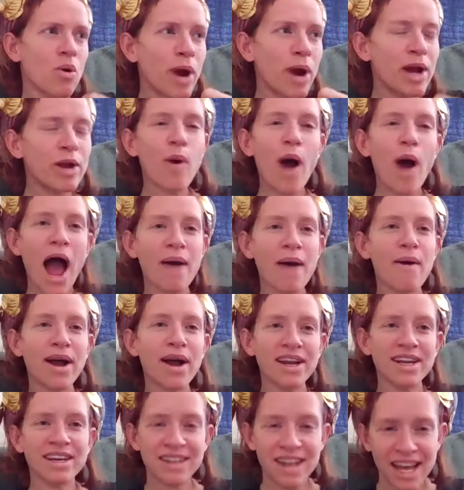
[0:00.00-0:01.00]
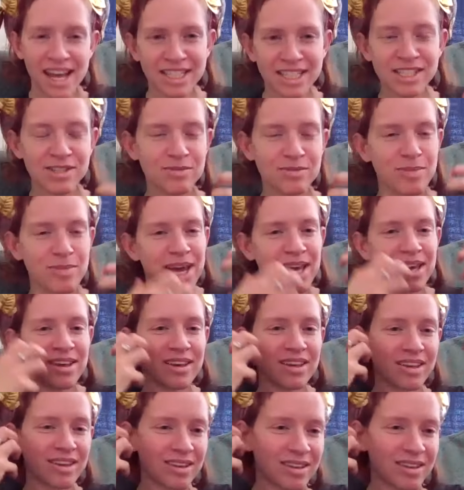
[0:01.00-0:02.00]
Where do I want to connect to
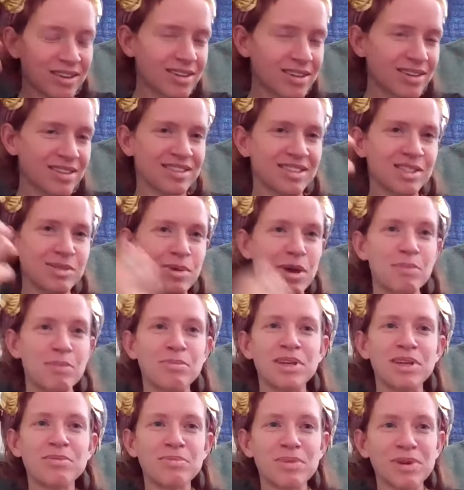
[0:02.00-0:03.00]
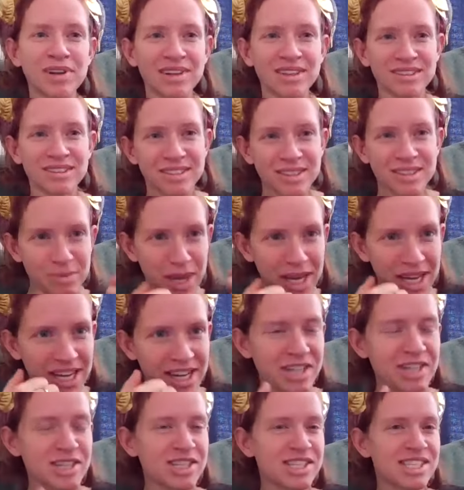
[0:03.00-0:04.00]
my people, to my
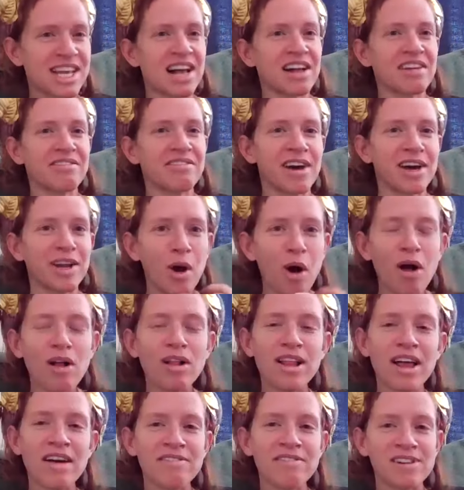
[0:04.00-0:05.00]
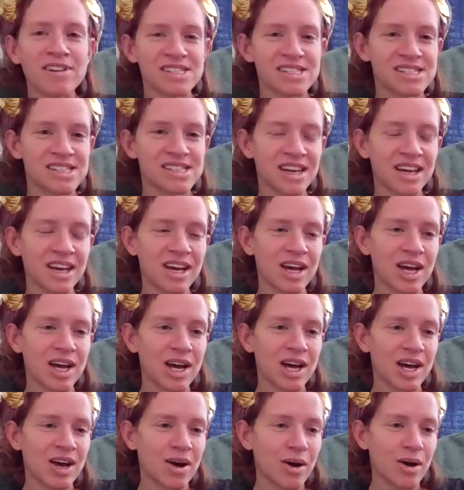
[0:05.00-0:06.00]
inner self on all levels?
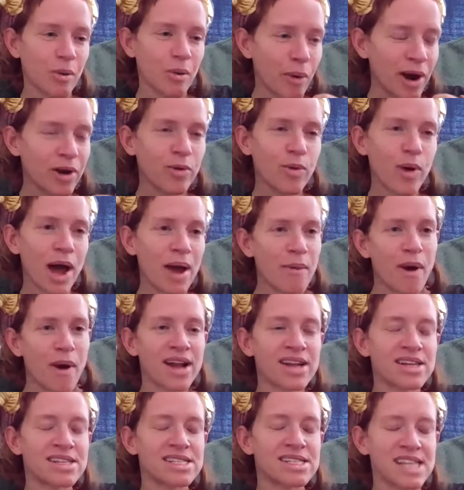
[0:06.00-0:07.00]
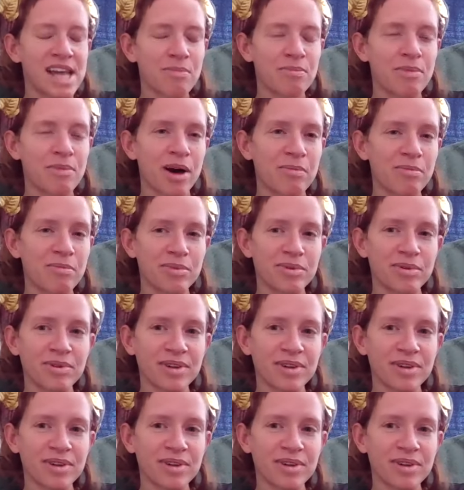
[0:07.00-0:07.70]
Where do I want to step up?